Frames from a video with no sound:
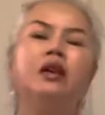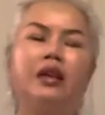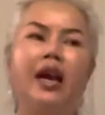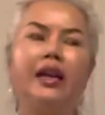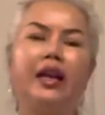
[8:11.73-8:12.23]

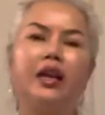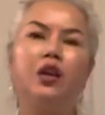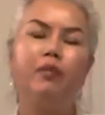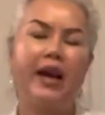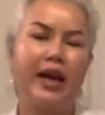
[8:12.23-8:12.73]
then I
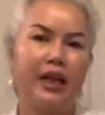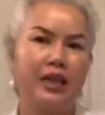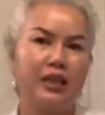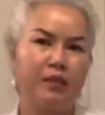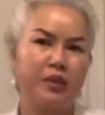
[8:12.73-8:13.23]
go back
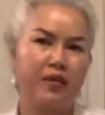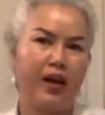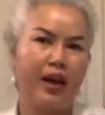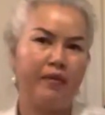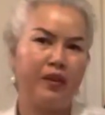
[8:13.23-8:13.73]
and
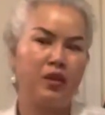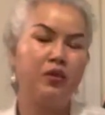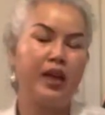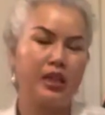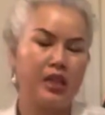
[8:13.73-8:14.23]
subscribing to
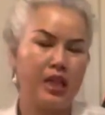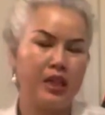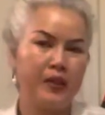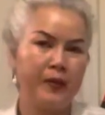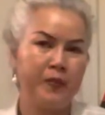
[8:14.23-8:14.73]
their
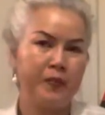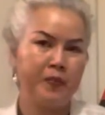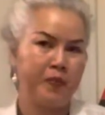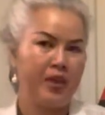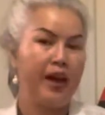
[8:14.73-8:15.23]
channel
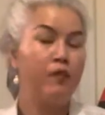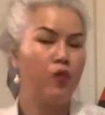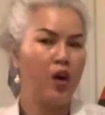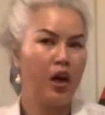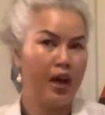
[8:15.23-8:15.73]
and
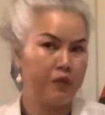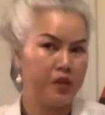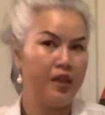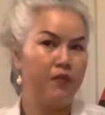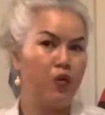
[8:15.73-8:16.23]
what helps
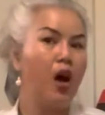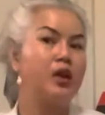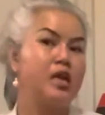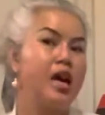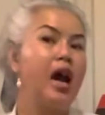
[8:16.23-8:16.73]
them
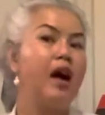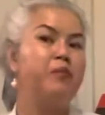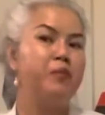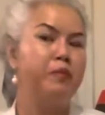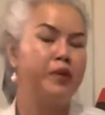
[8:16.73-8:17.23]
watch, help
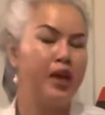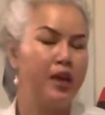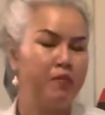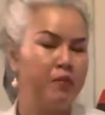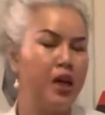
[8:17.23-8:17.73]

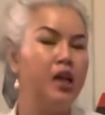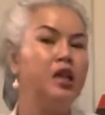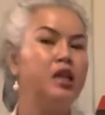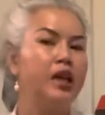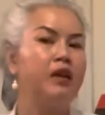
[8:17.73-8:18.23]
them
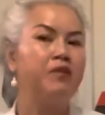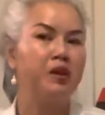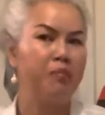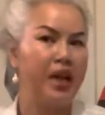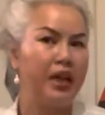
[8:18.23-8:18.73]
earn
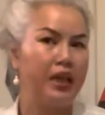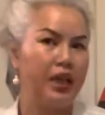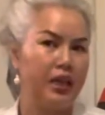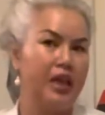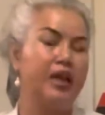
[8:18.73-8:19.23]
every
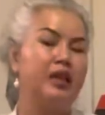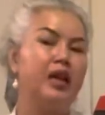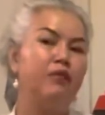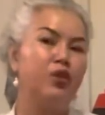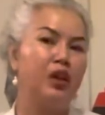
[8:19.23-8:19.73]
penny that
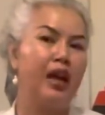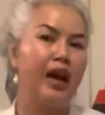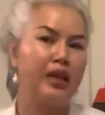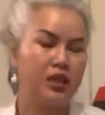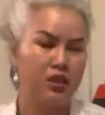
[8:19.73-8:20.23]
they would
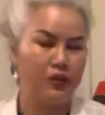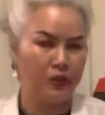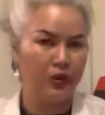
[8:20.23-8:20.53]
like to,